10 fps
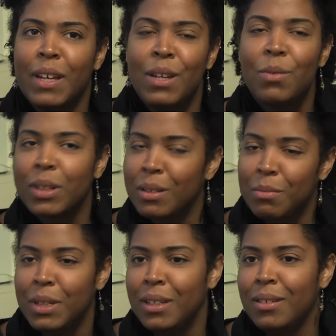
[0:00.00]
anyone can
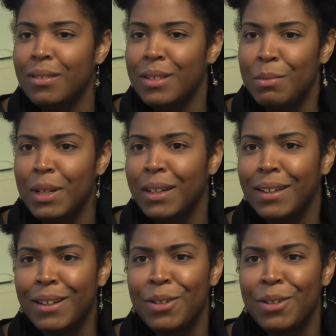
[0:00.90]
be Dominican,